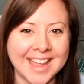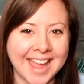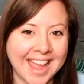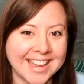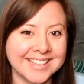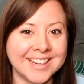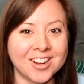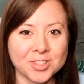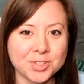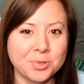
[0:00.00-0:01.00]
And it
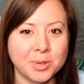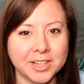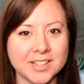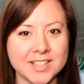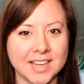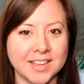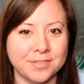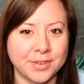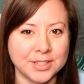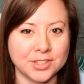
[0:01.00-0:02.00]
also works if
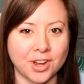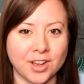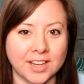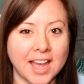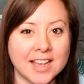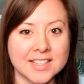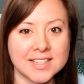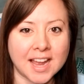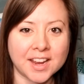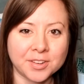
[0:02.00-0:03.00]
a dog has
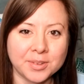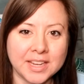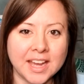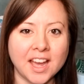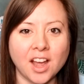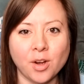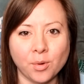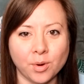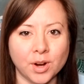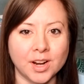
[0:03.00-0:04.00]
diarrhea
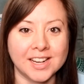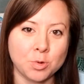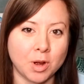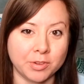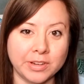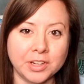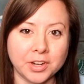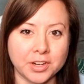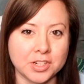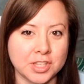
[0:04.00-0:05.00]
or you want to
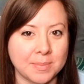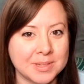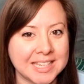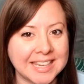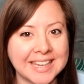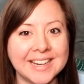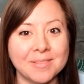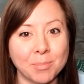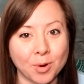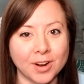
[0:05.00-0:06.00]
encourage them to eat
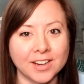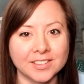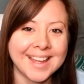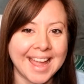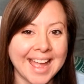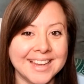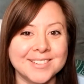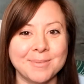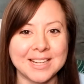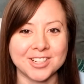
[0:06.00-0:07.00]
more.
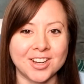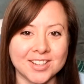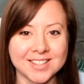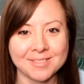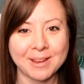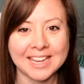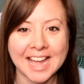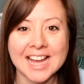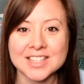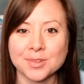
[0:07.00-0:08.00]
And my dogs and my
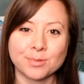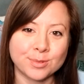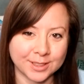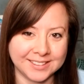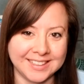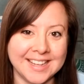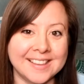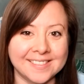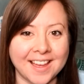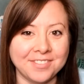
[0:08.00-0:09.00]
cats really
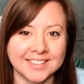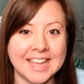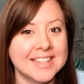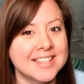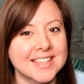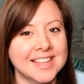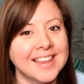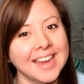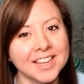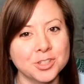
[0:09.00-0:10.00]
love it. It's
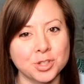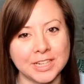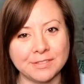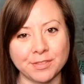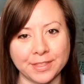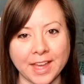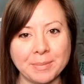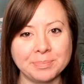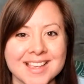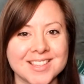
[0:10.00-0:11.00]
like a treat for
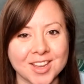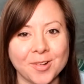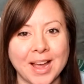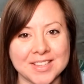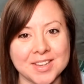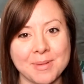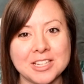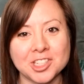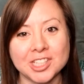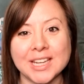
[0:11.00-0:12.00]
them. So as I
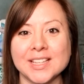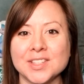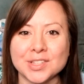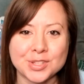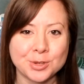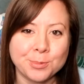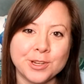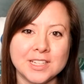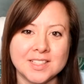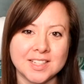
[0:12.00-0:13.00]
mentioned, it's super
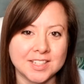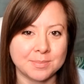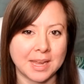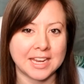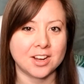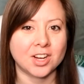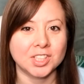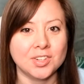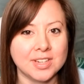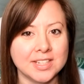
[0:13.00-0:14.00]
easy to make. All
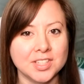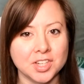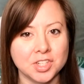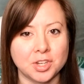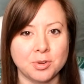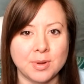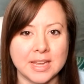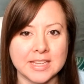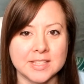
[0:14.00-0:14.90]
you need to do is